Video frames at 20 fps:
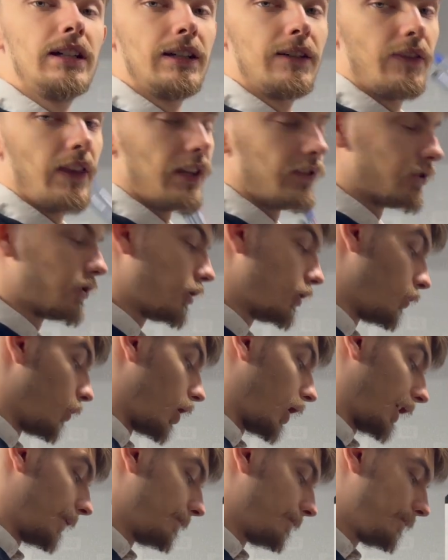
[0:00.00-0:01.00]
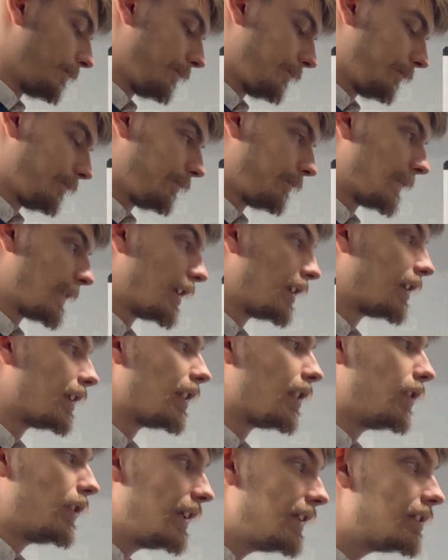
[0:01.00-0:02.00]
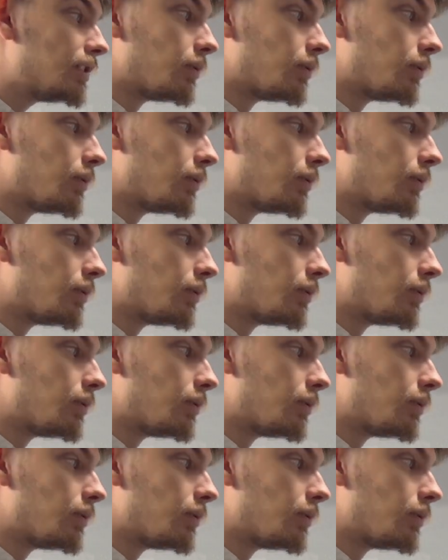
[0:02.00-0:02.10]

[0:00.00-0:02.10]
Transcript: that's 2I. These